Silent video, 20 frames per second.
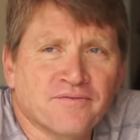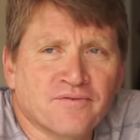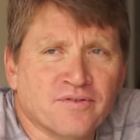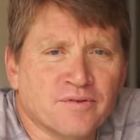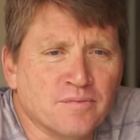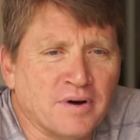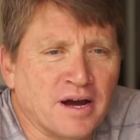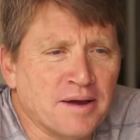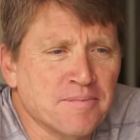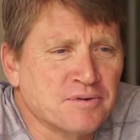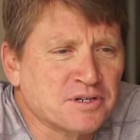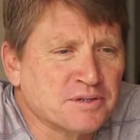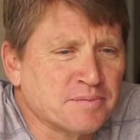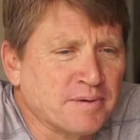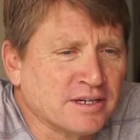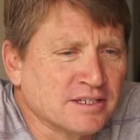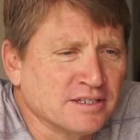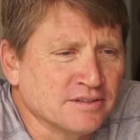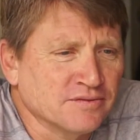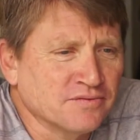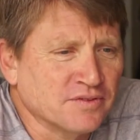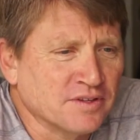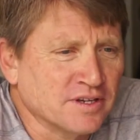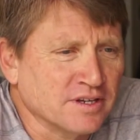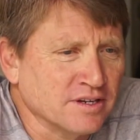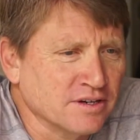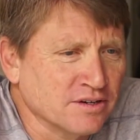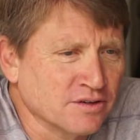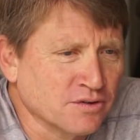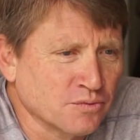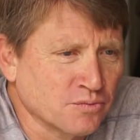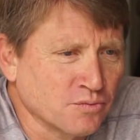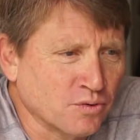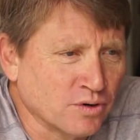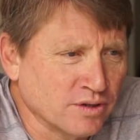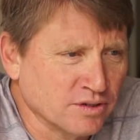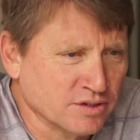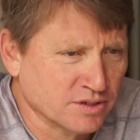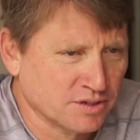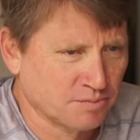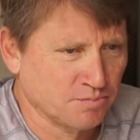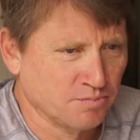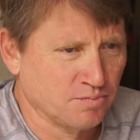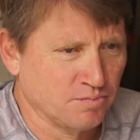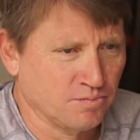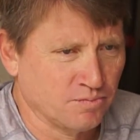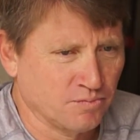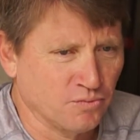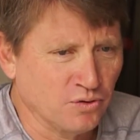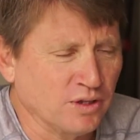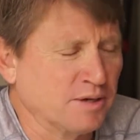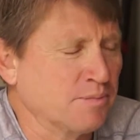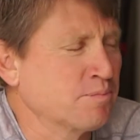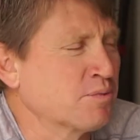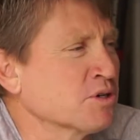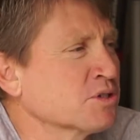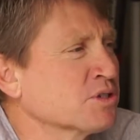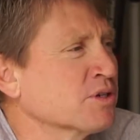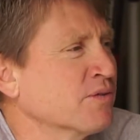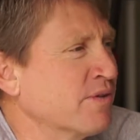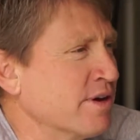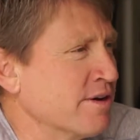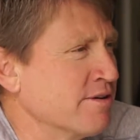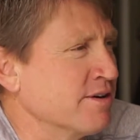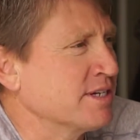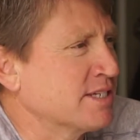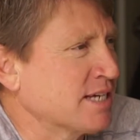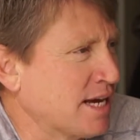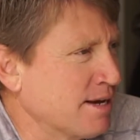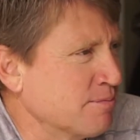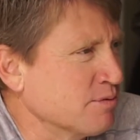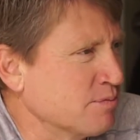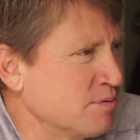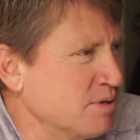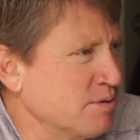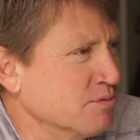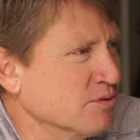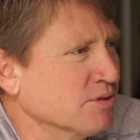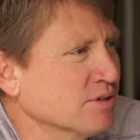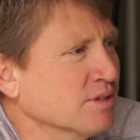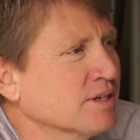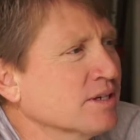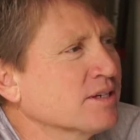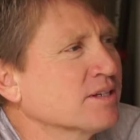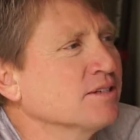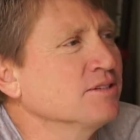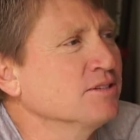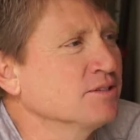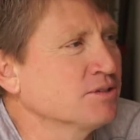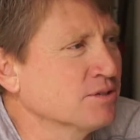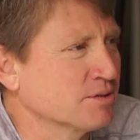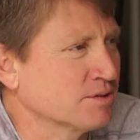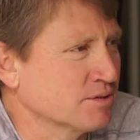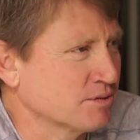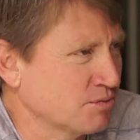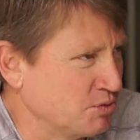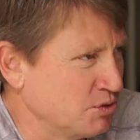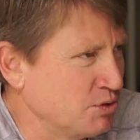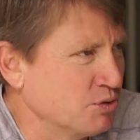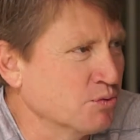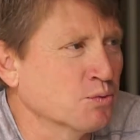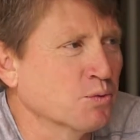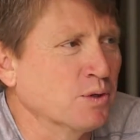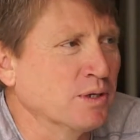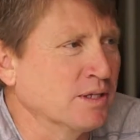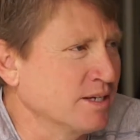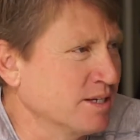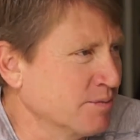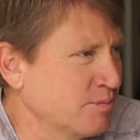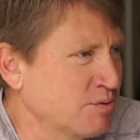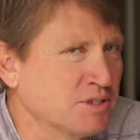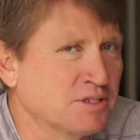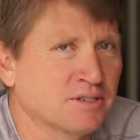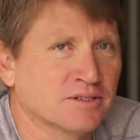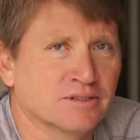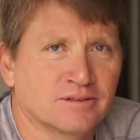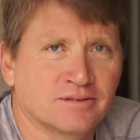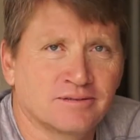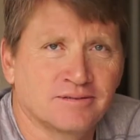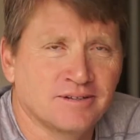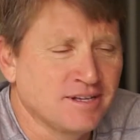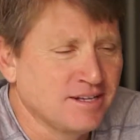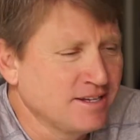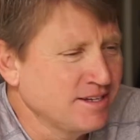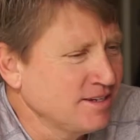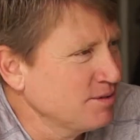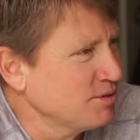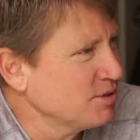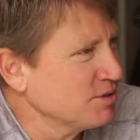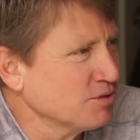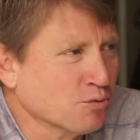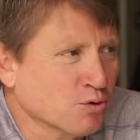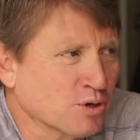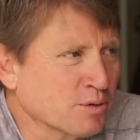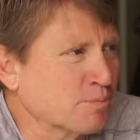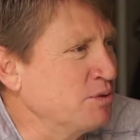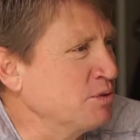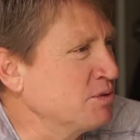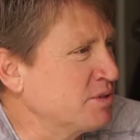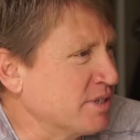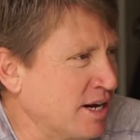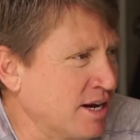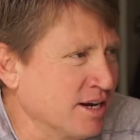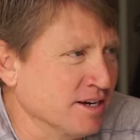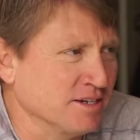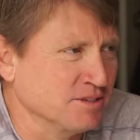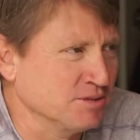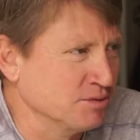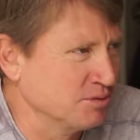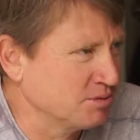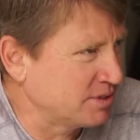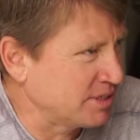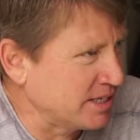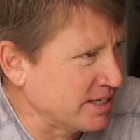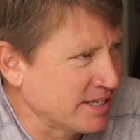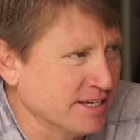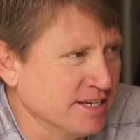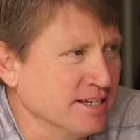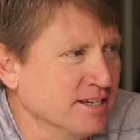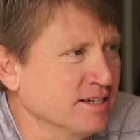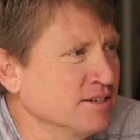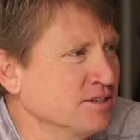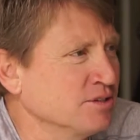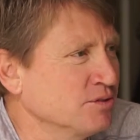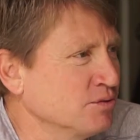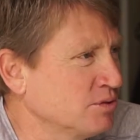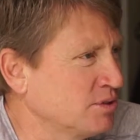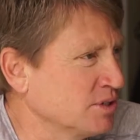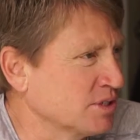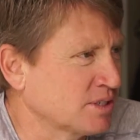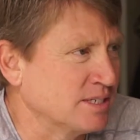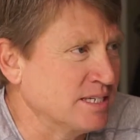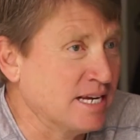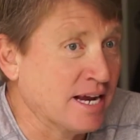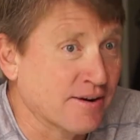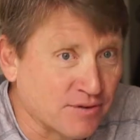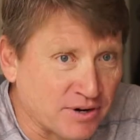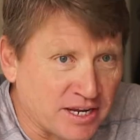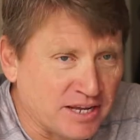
from my perspective that you're one of those really persevering type of people. Like you're willing to put your work boots on, you dig in, you just never